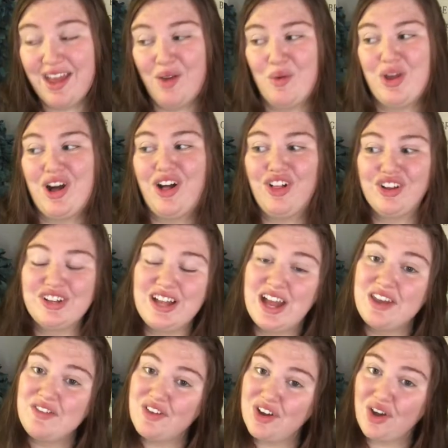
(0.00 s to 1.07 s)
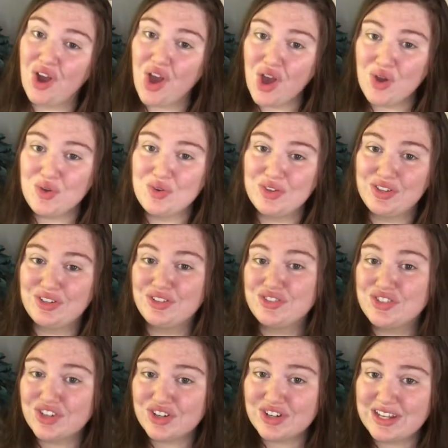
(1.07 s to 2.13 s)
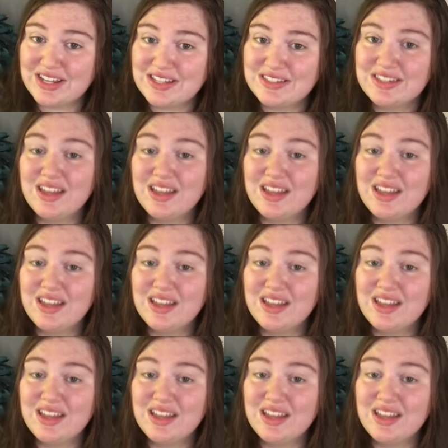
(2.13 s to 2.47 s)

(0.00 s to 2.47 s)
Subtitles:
We all are kind of on our own little journeys,